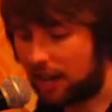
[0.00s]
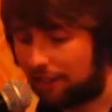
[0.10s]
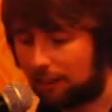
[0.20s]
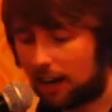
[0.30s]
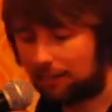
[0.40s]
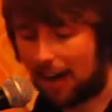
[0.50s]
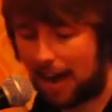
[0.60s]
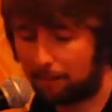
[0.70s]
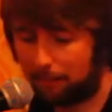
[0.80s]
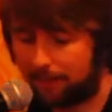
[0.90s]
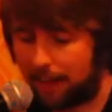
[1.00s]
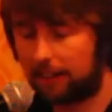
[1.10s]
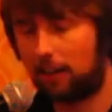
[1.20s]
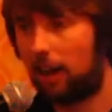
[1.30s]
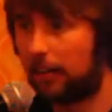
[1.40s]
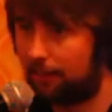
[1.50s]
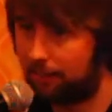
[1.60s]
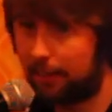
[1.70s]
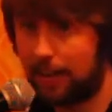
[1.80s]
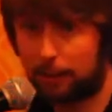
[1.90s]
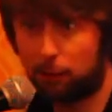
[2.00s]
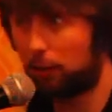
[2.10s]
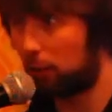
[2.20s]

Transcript: never ever happens, and they're lying to tell you